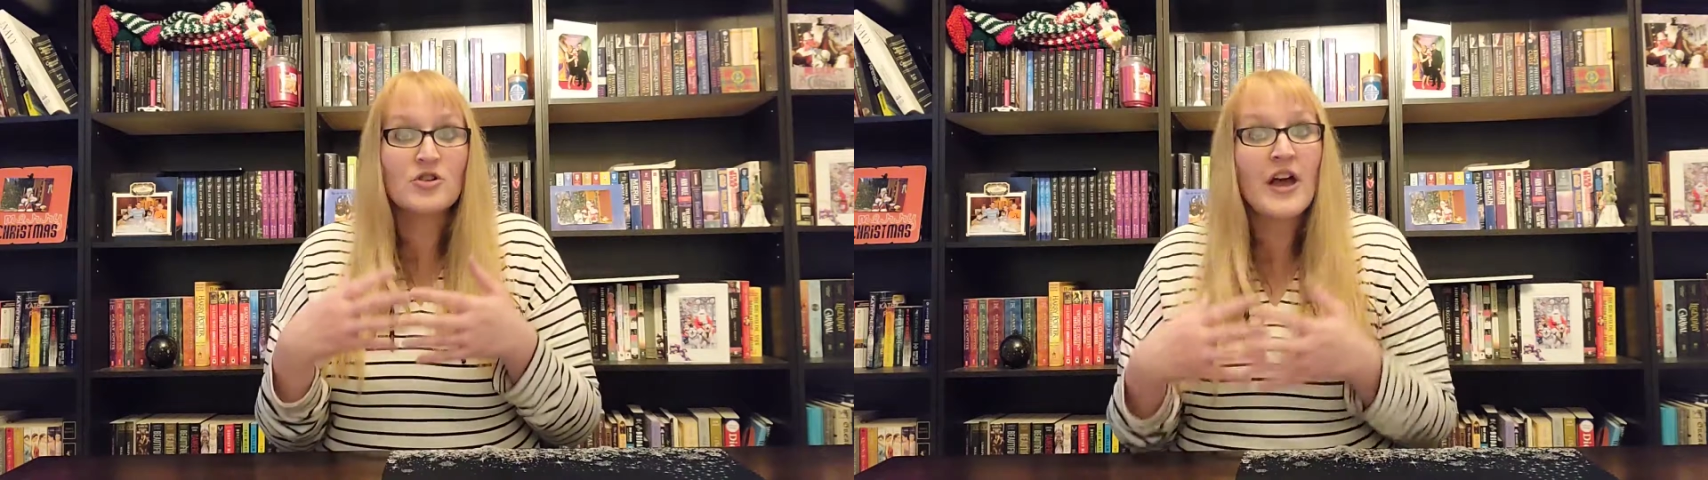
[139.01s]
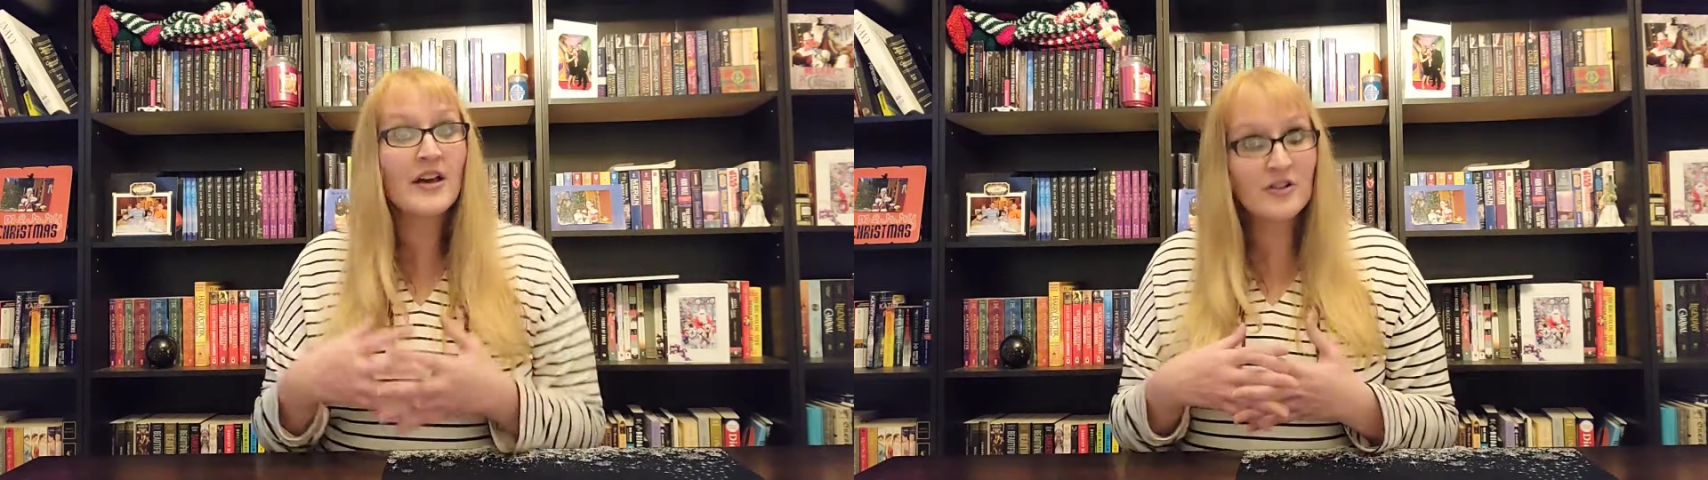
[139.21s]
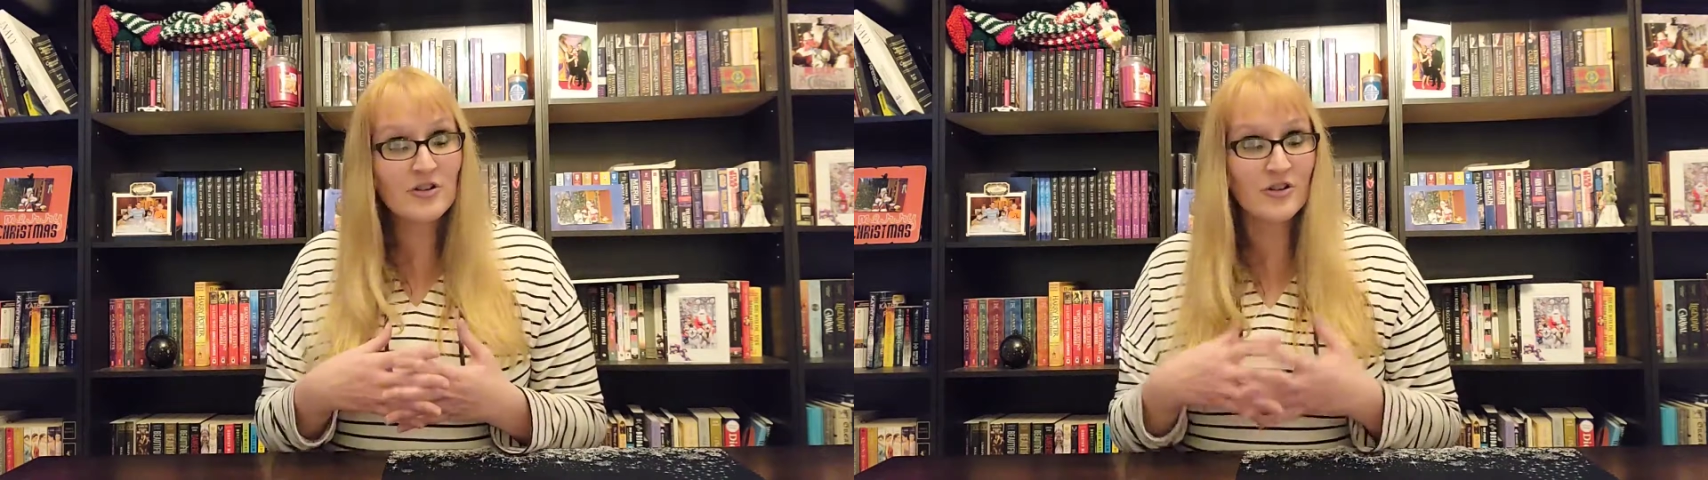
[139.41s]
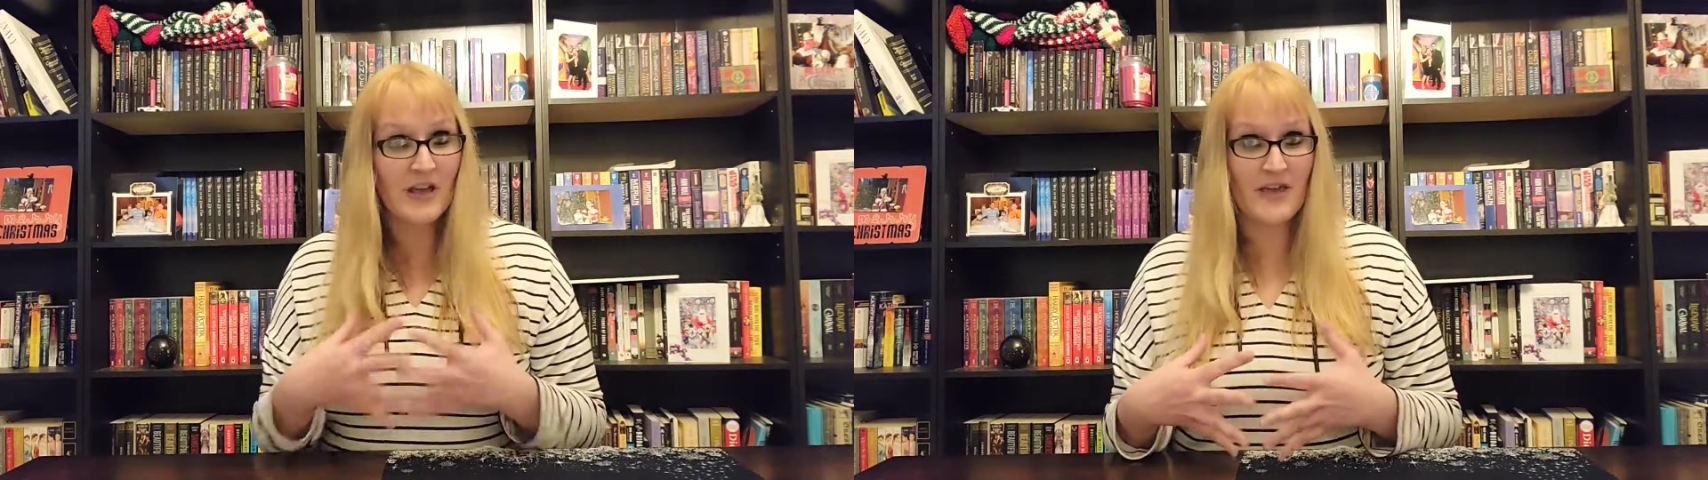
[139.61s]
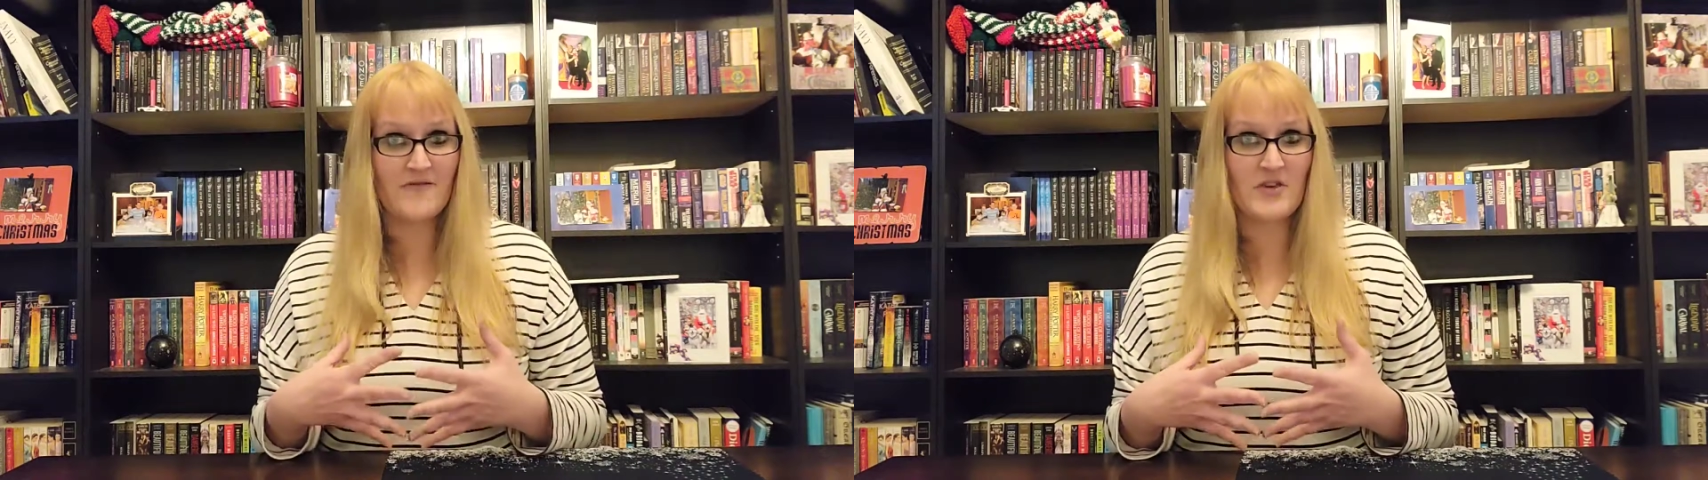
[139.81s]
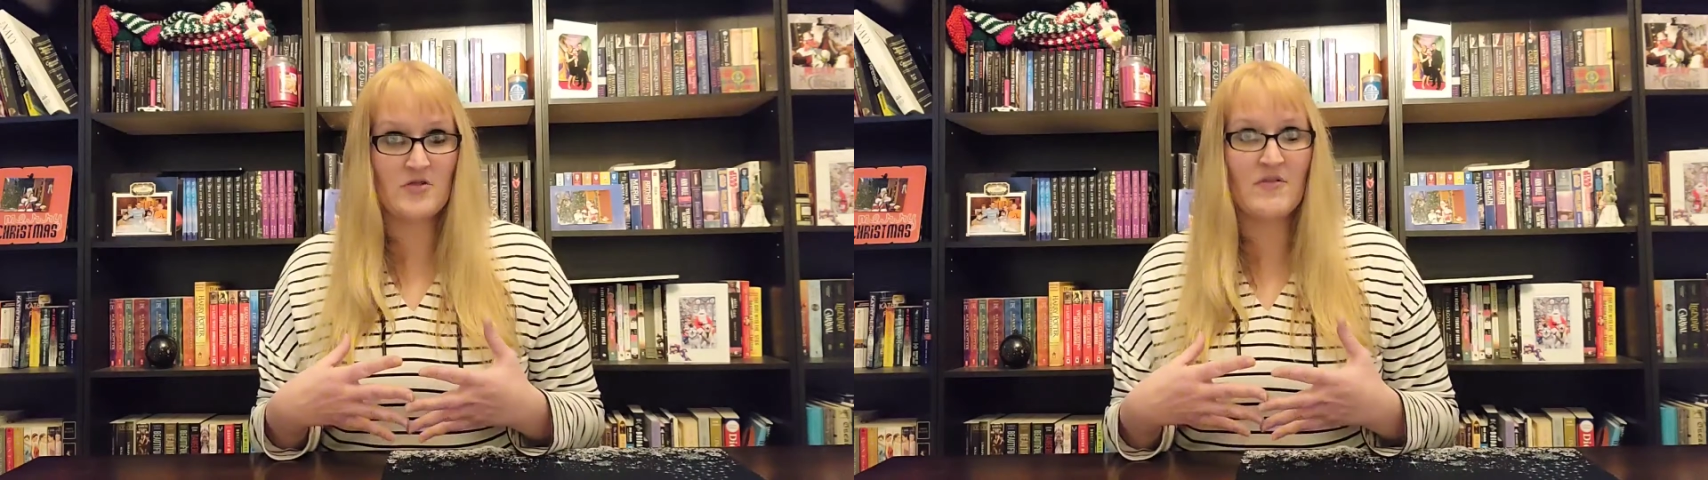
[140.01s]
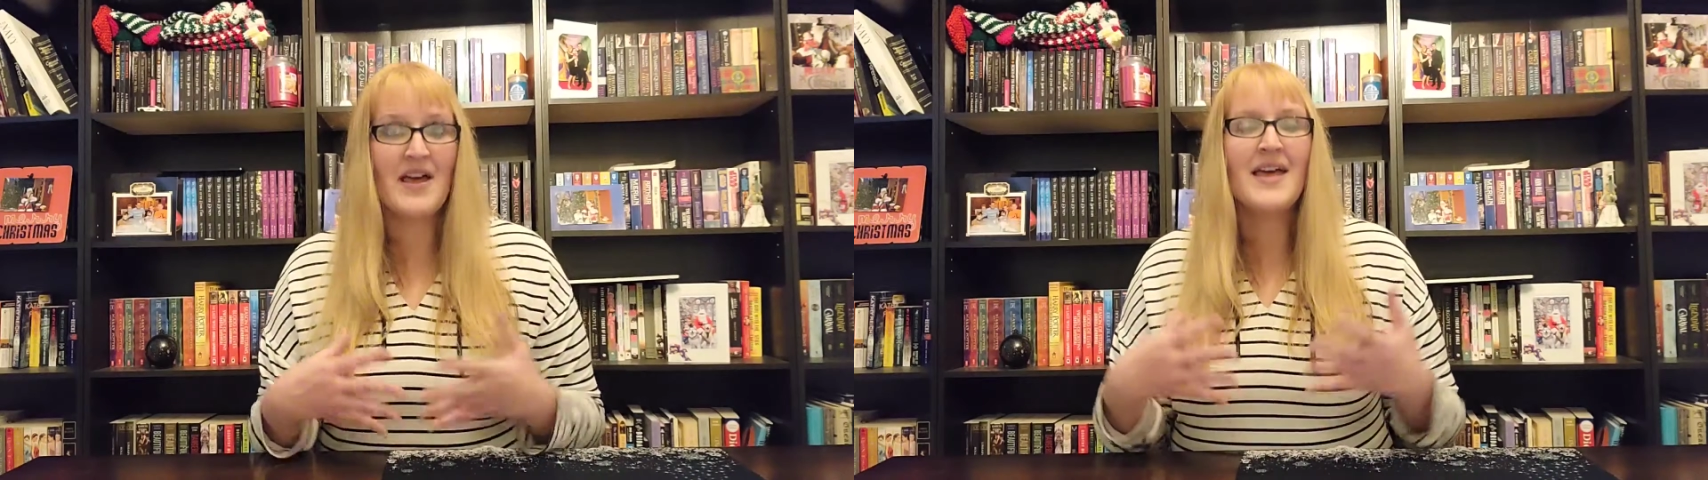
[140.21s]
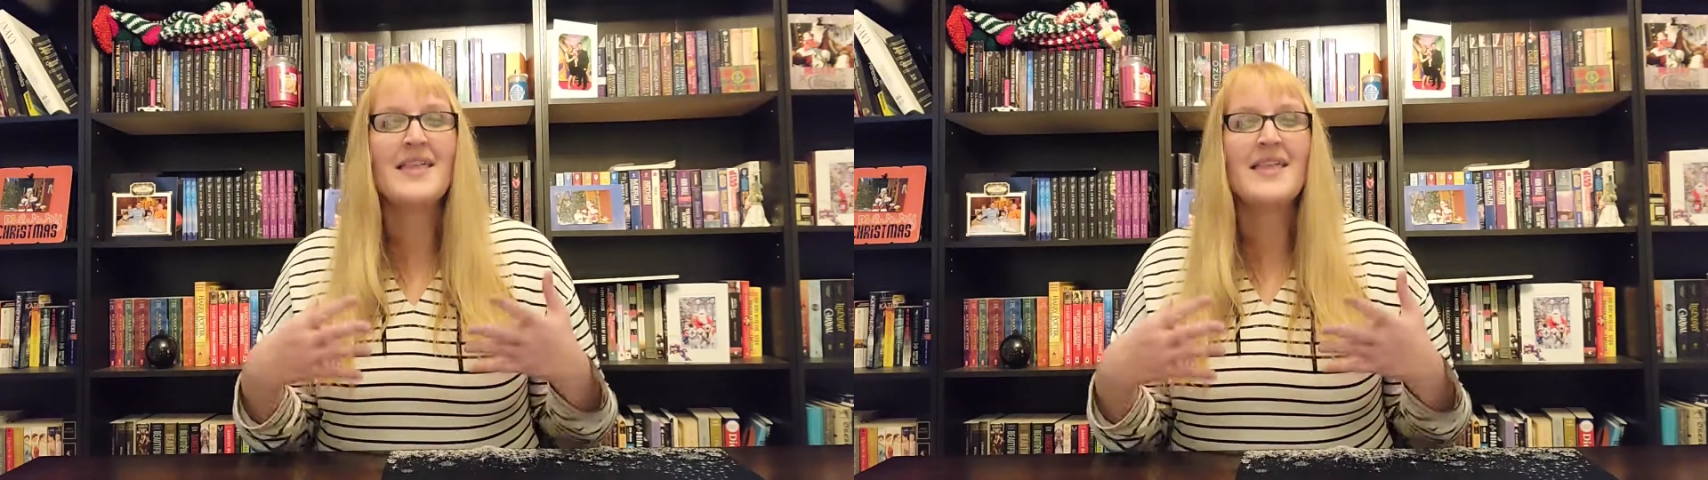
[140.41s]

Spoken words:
your editor gave you.